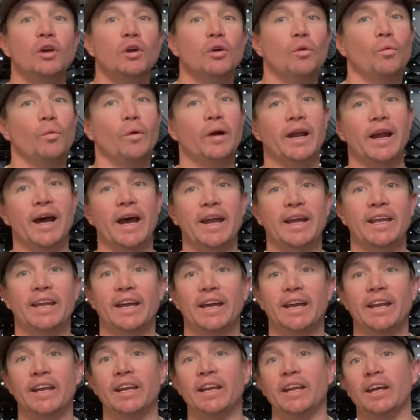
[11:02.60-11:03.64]
when I
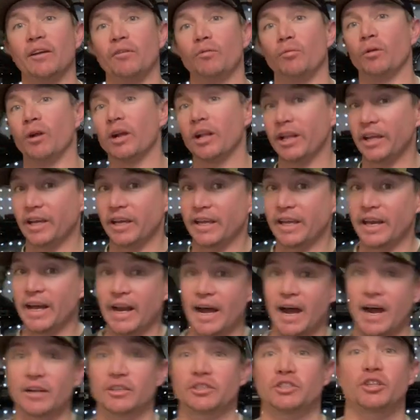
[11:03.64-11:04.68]
can really get
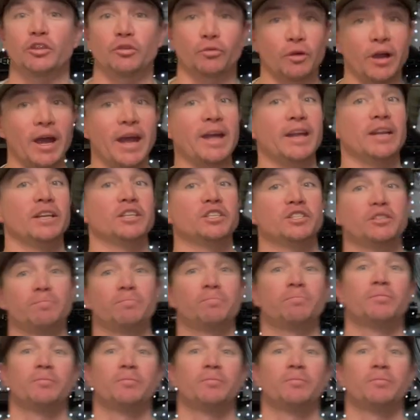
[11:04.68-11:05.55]
out to the range